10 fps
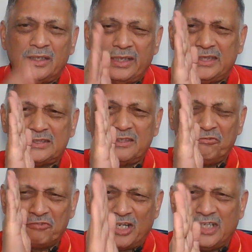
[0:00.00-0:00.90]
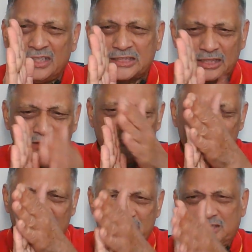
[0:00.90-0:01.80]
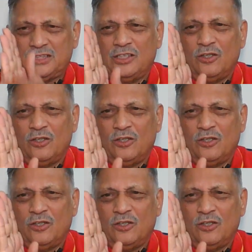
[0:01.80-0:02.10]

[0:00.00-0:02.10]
It is the front surface